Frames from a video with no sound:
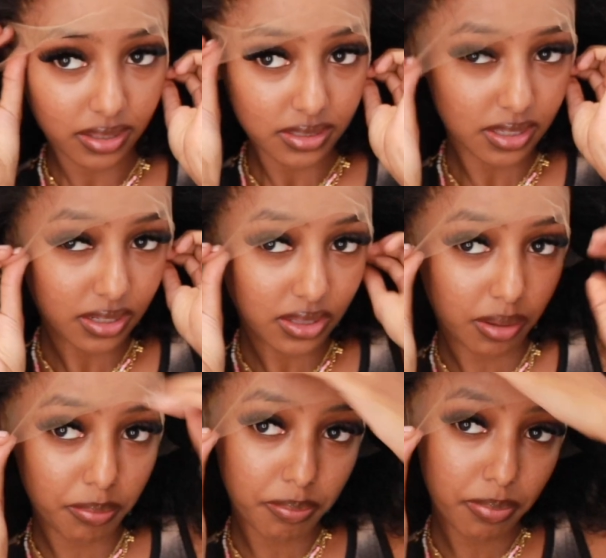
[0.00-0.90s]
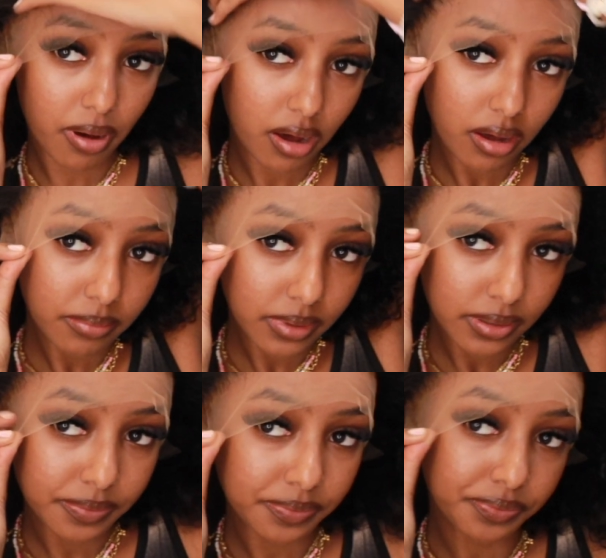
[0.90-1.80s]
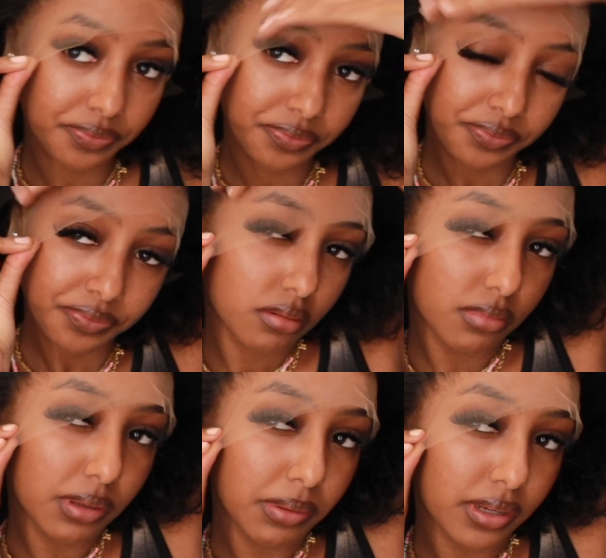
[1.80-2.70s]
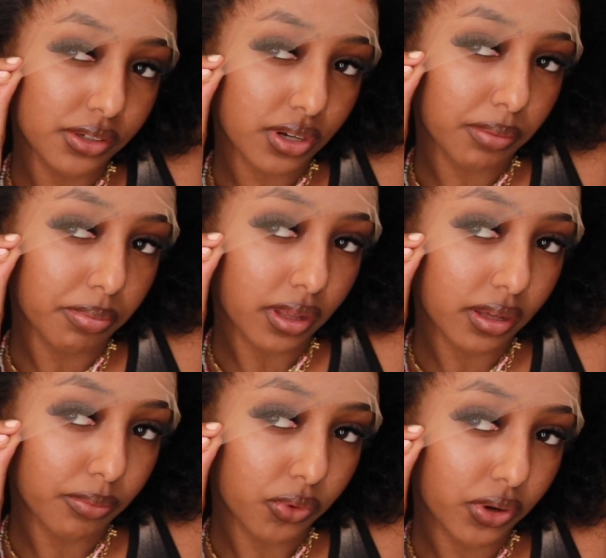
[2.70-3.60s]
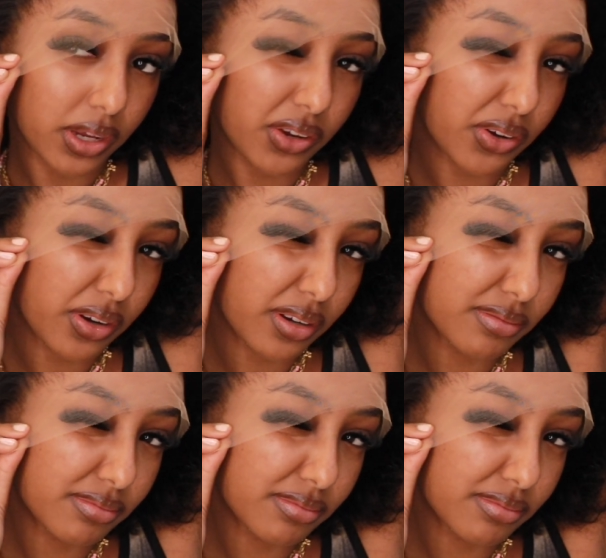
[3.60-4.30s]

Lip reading: this is going to look bomb. Maybe should I pluck more here?